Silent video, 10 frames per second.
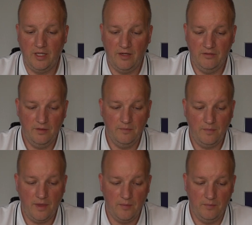heavy,
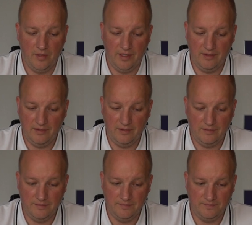but
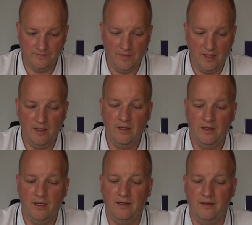
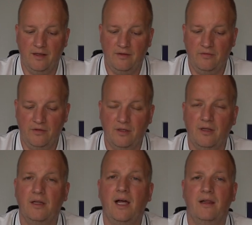it does feel a
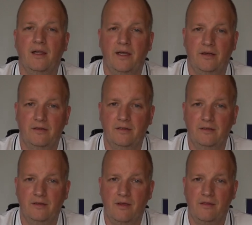lot lighter
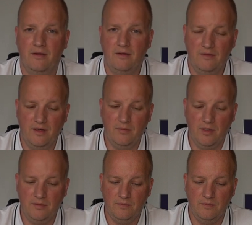than the
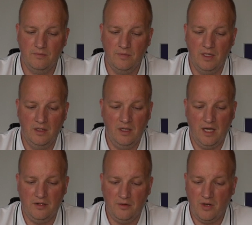Sigma.
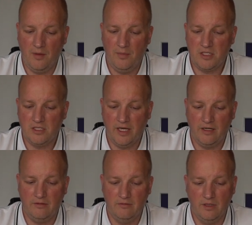I don't know how much
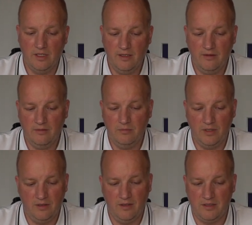lighter it really is,
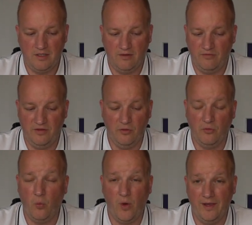but it just feels
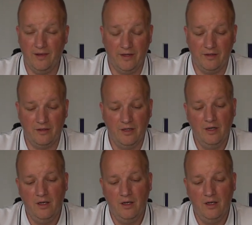way lighter.